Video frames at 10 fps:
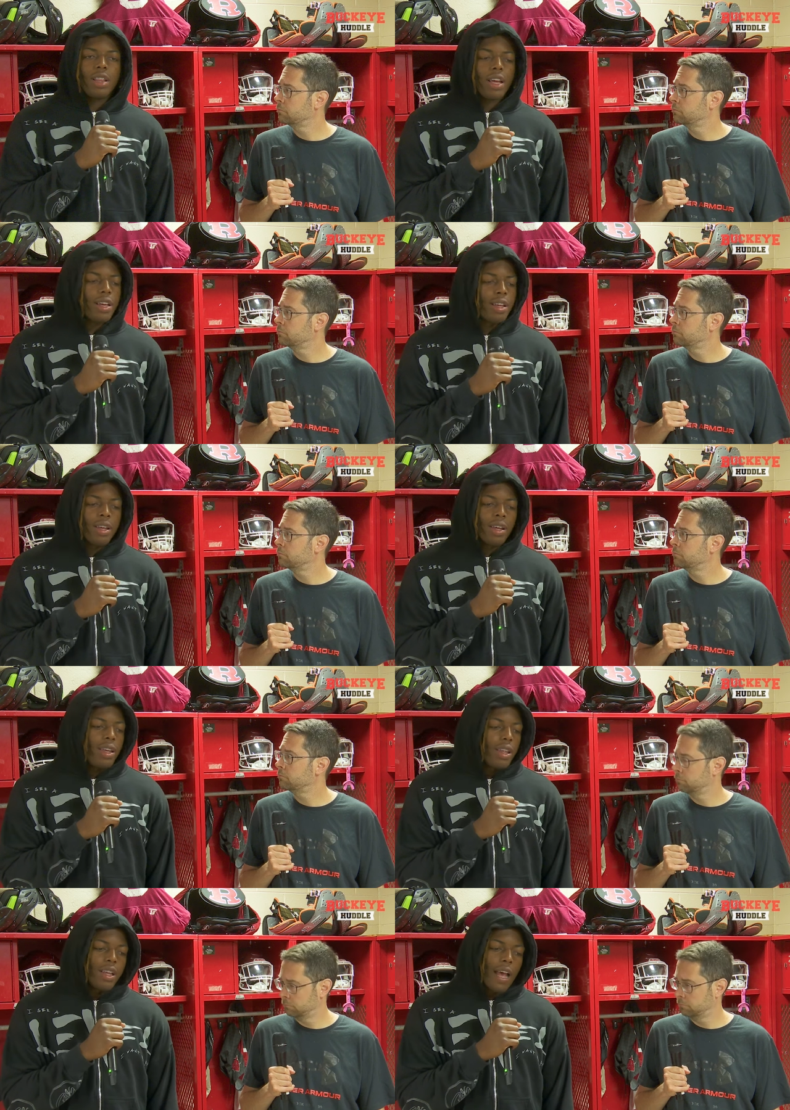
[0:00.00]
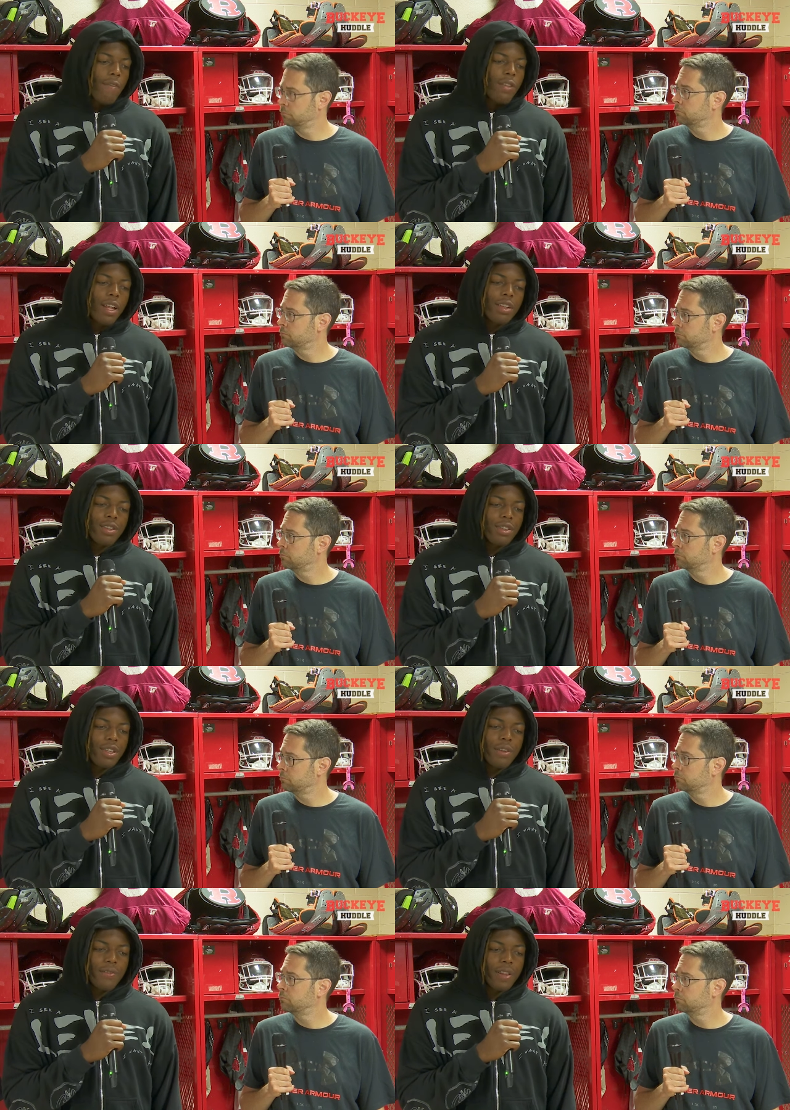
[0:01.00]
Speaker 1: like, I feel like that's just
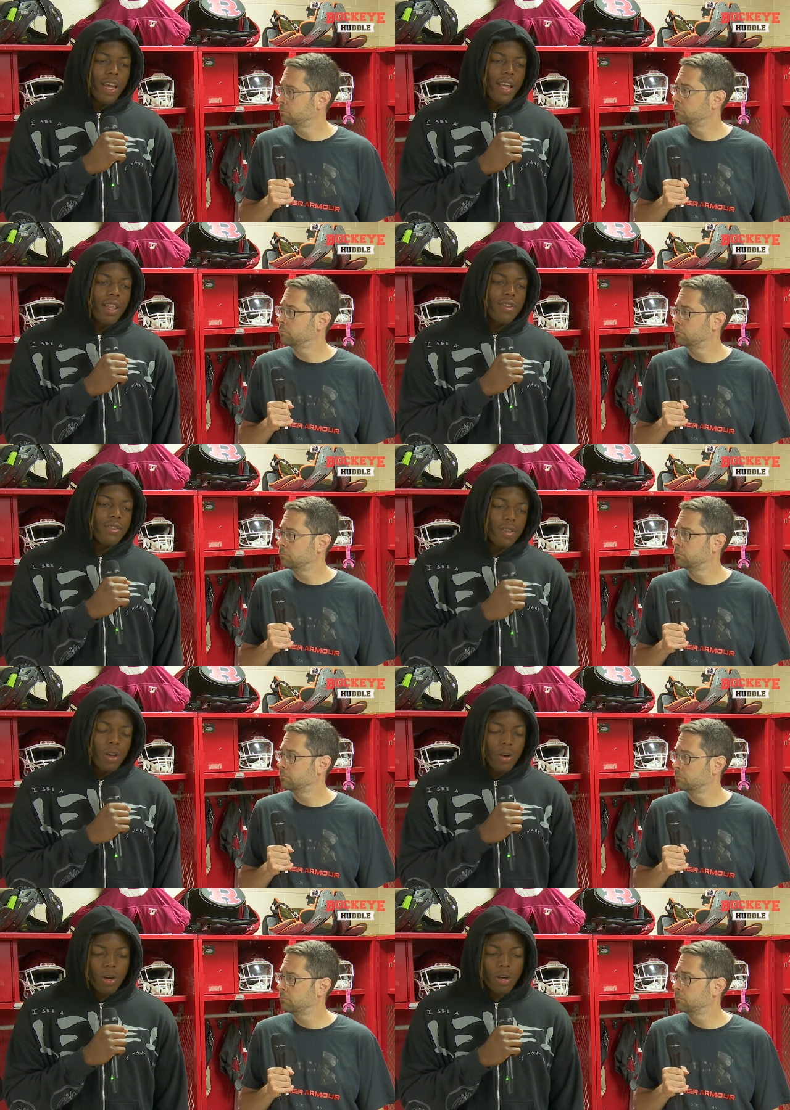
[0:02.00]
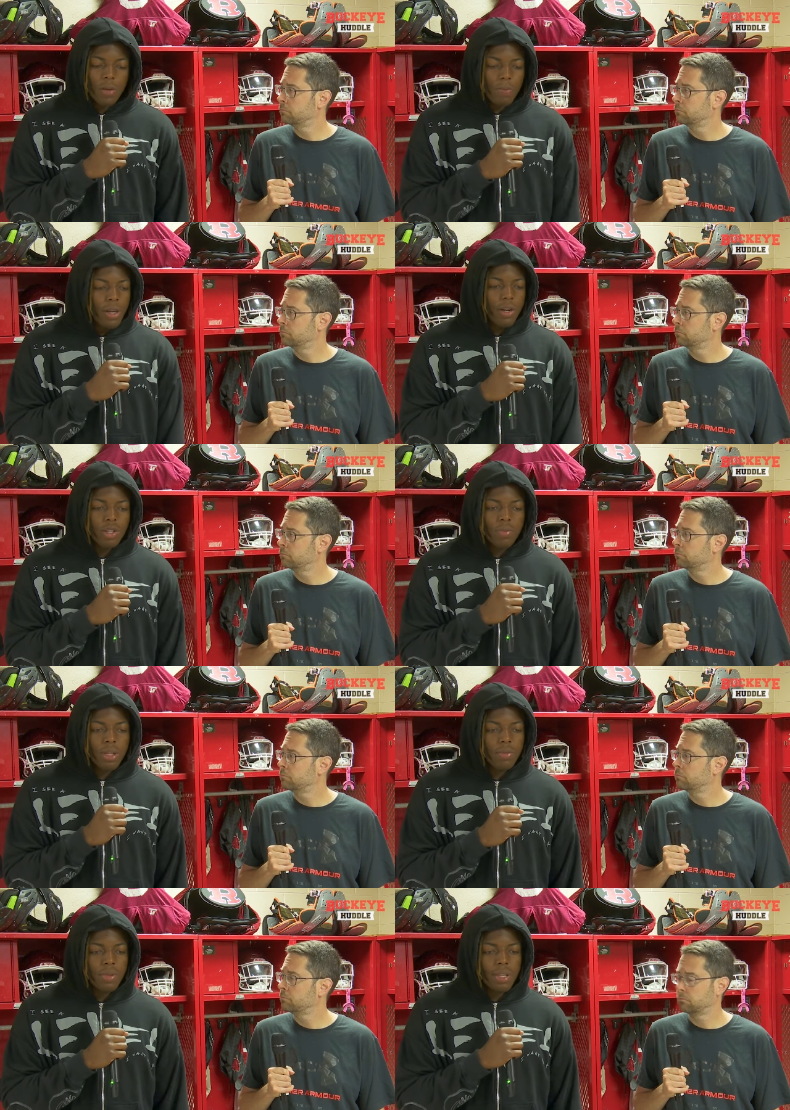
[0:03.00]
different. Like, he lets the players
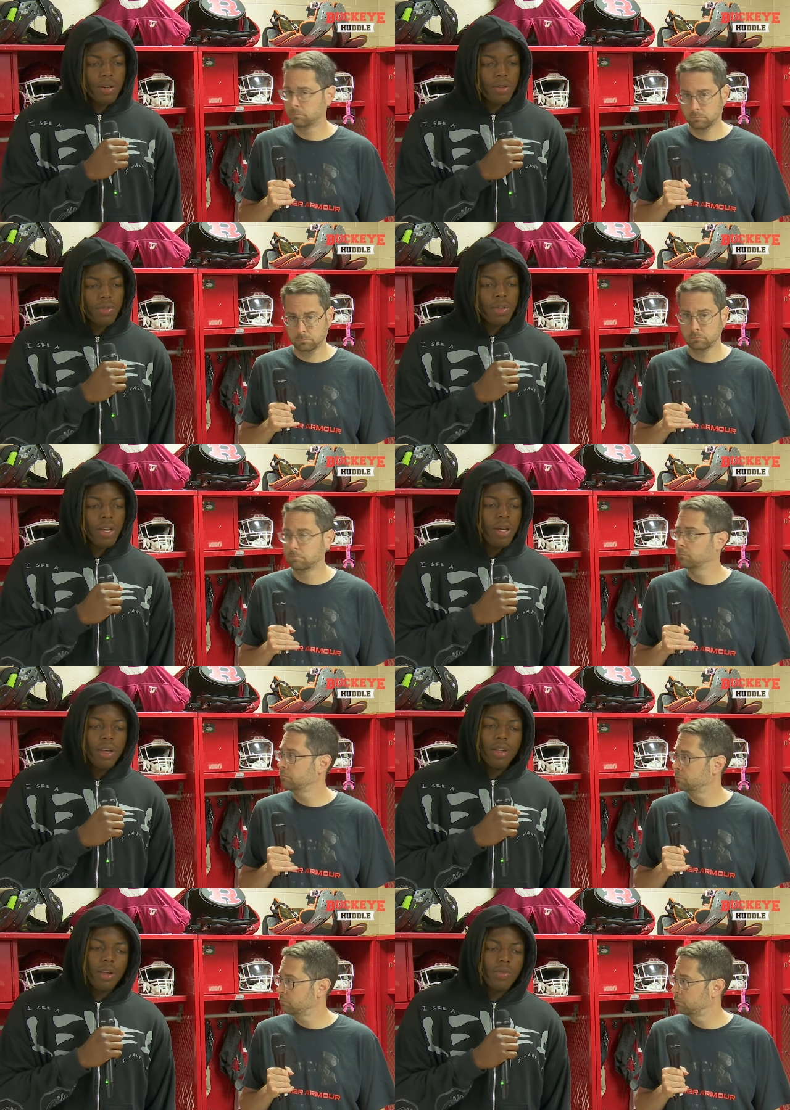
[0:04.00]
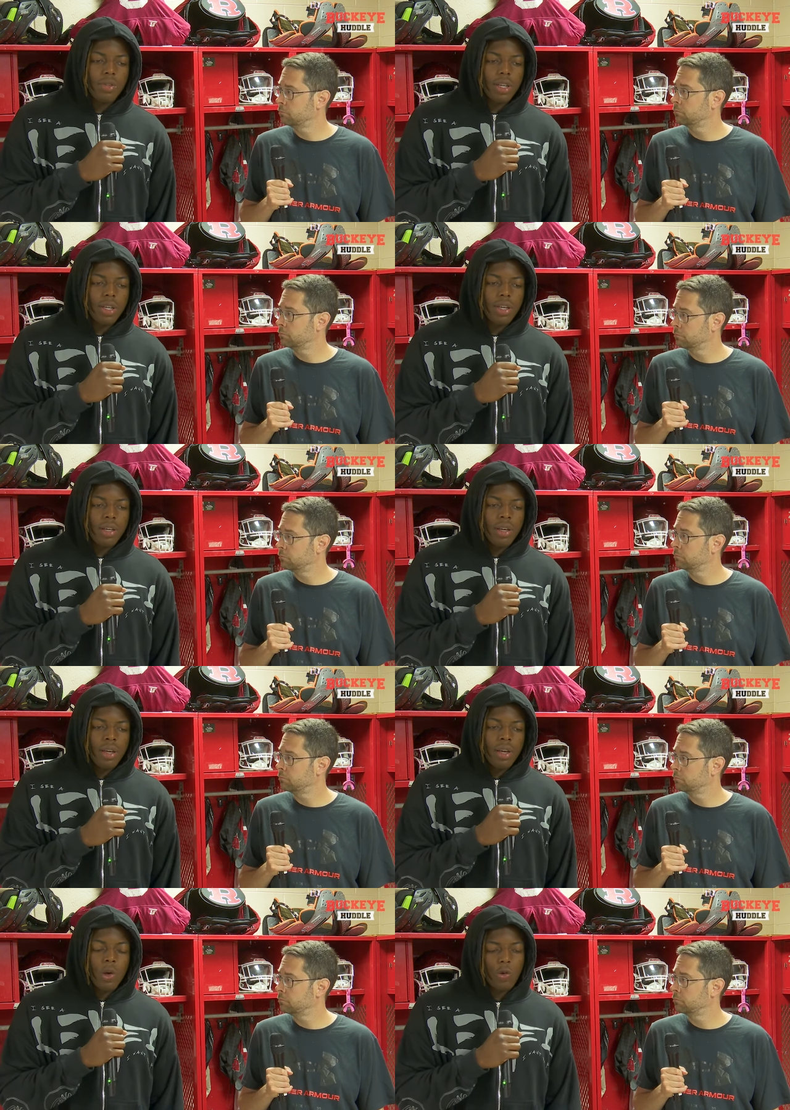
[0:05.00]
be themselves, you know what I'm saying?
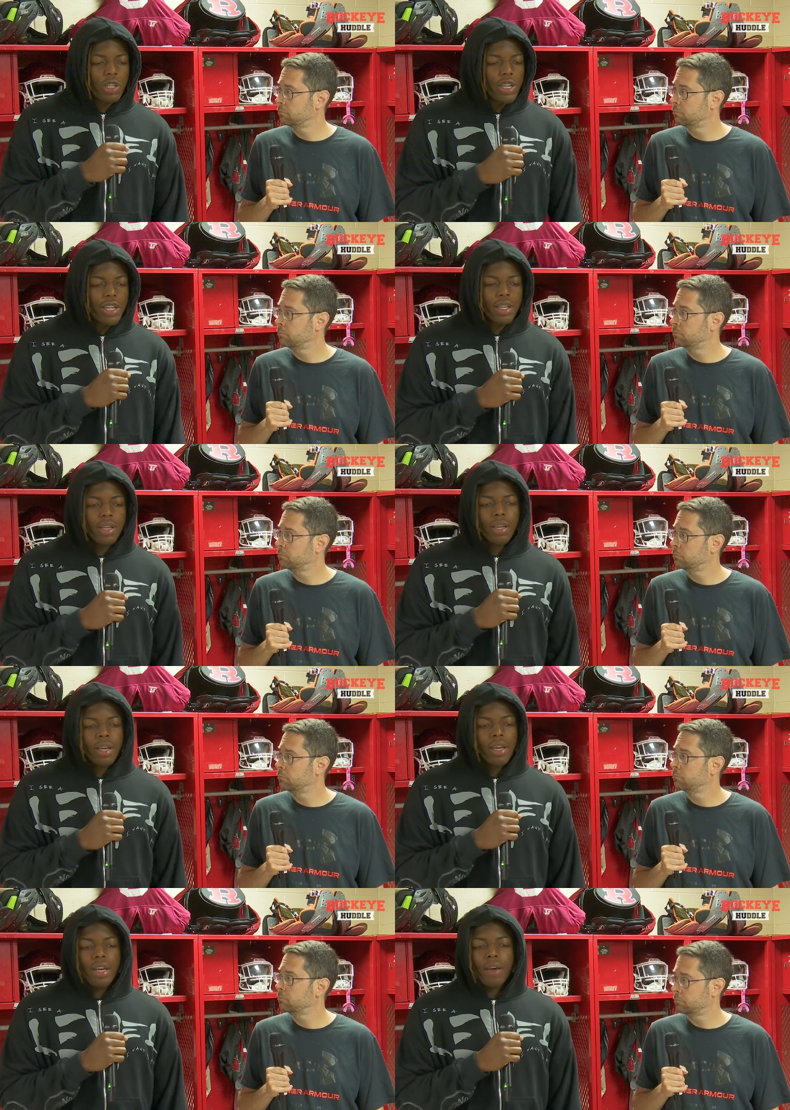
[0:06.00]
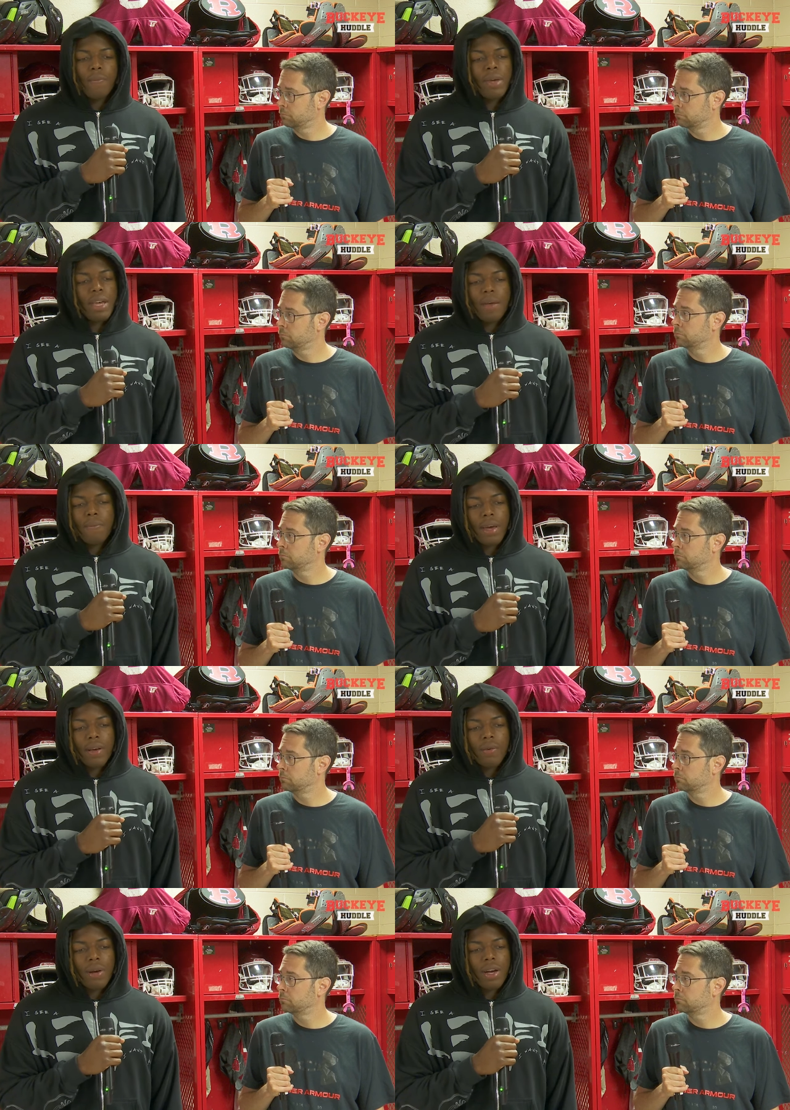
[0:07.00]
Coach Heney, a big
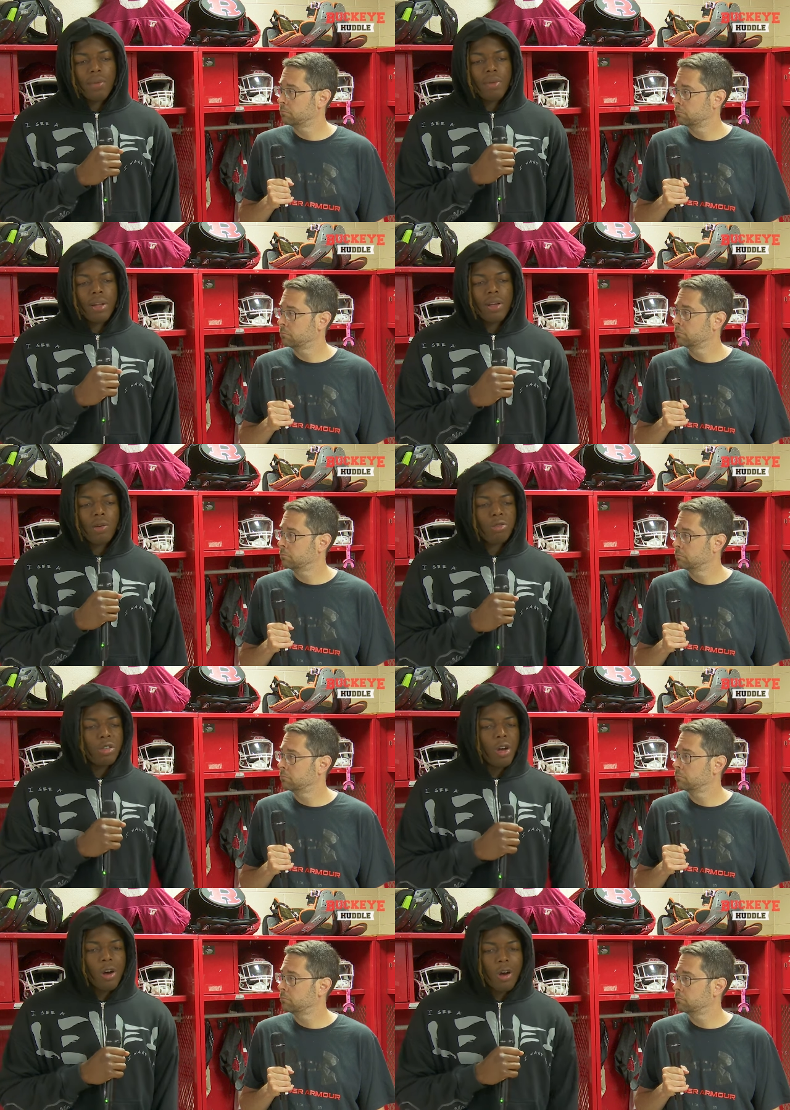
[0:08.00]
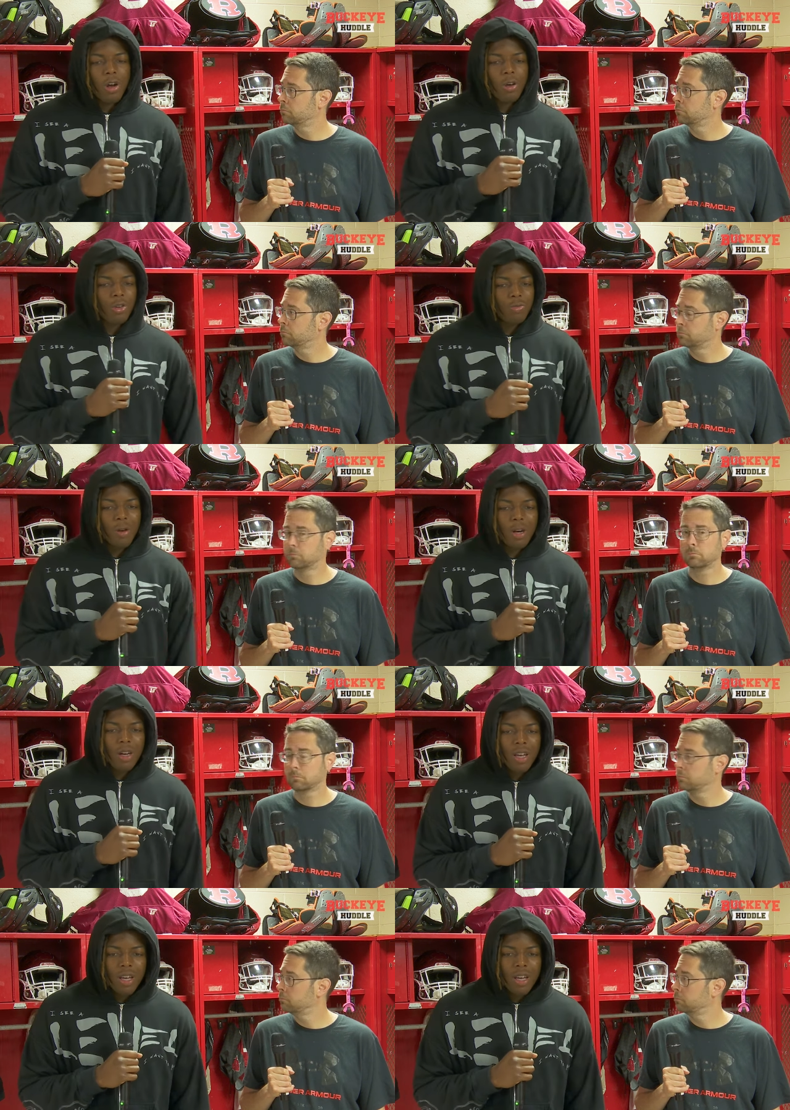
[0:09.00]
impact on why I committed. Coach Dawg, Coach Ball.